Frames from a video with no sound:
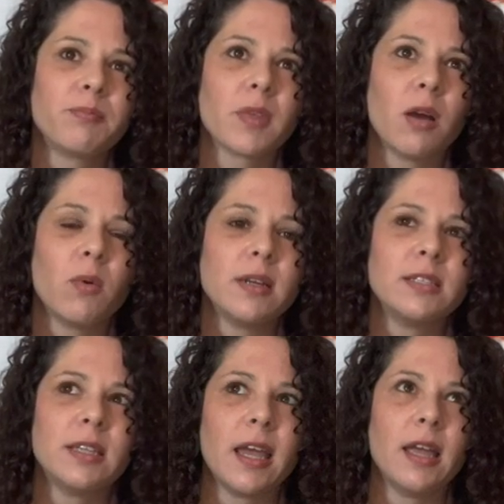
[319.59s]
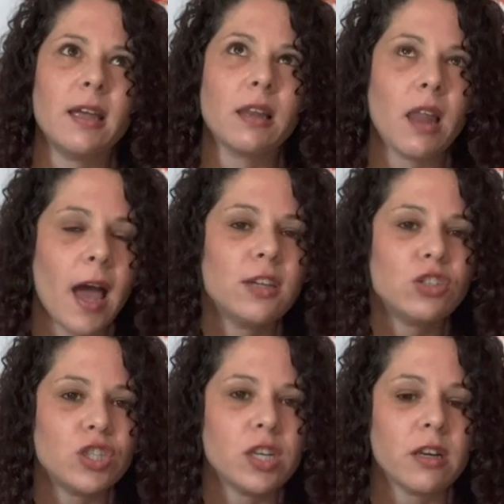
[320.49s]
I wanna say
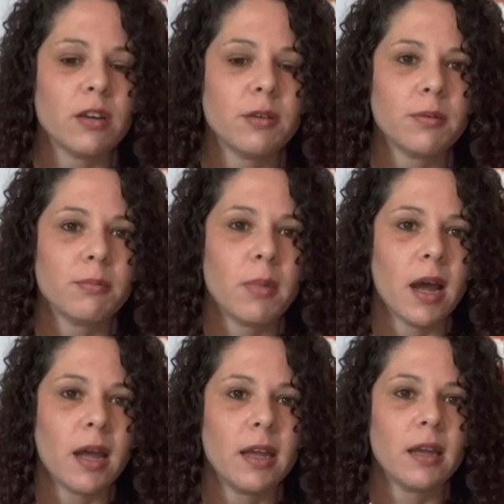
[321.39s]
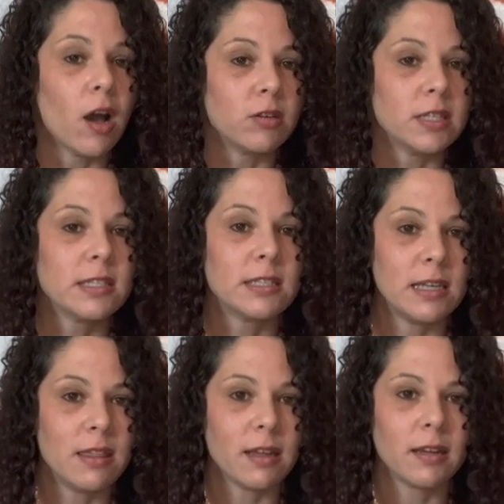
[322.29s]
last year, my eldest,
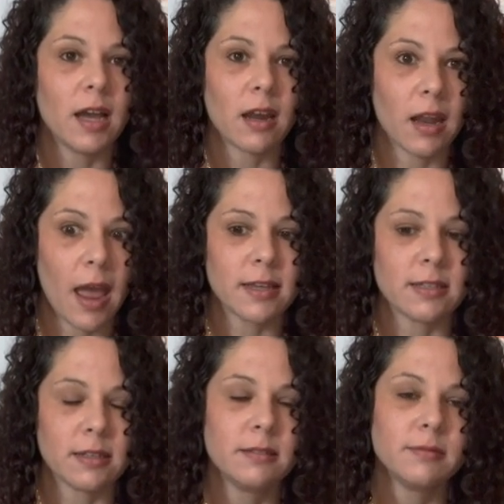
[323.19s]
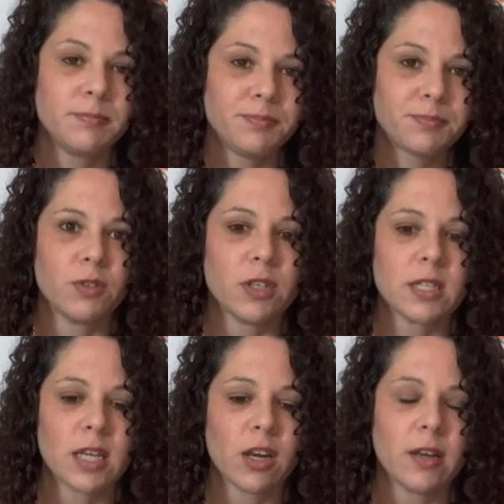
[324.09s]
Ethan, got in an accident. Very
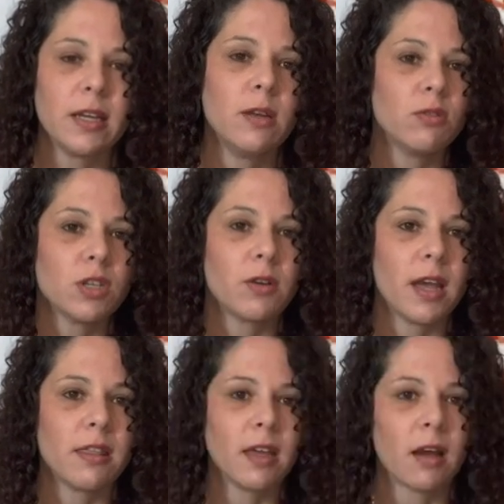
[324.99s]
scary. He was okay, thank